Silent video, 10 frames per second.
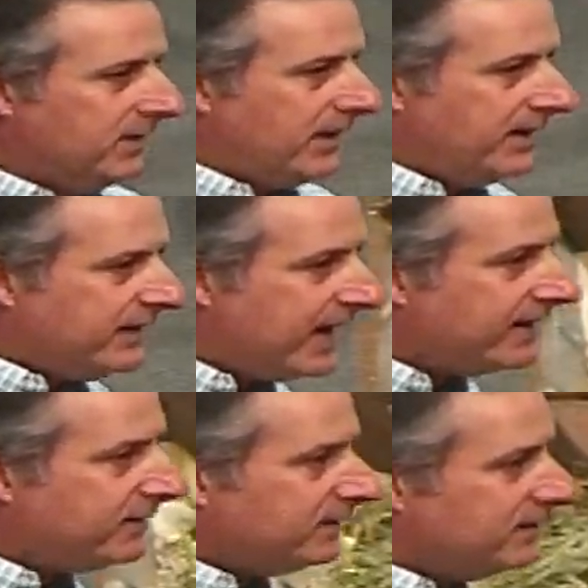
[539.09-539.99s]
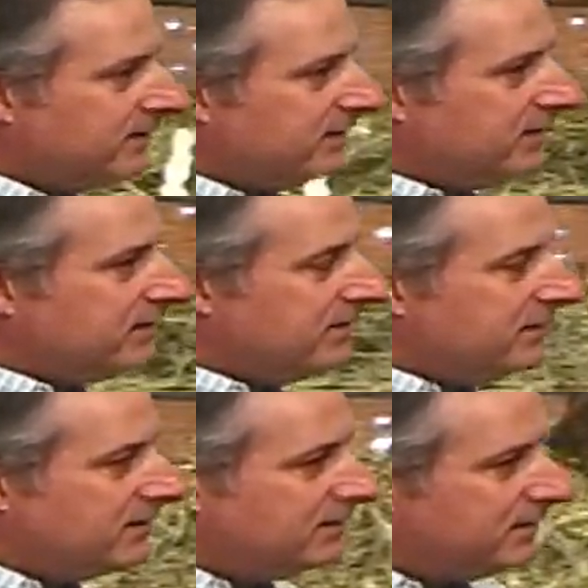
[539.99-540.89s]
And yet,
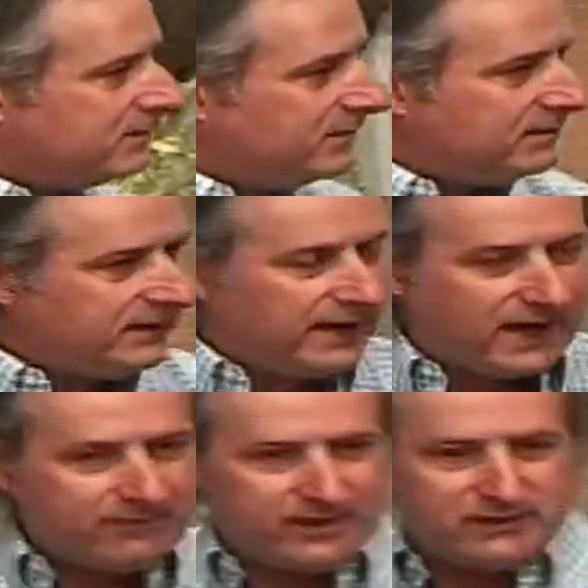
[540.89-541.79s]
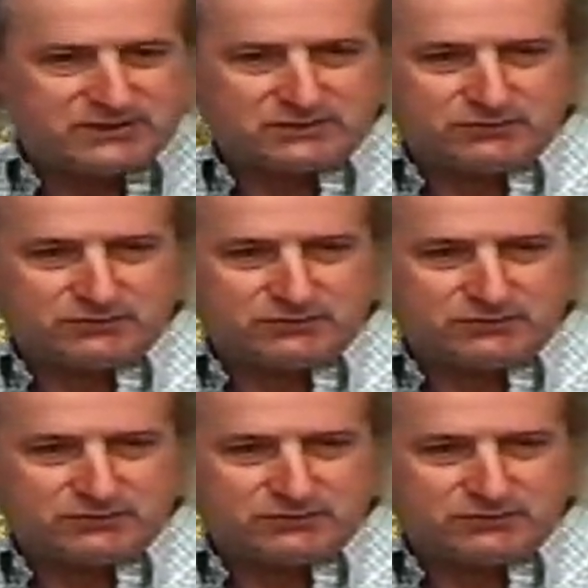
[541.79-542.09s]
the evidence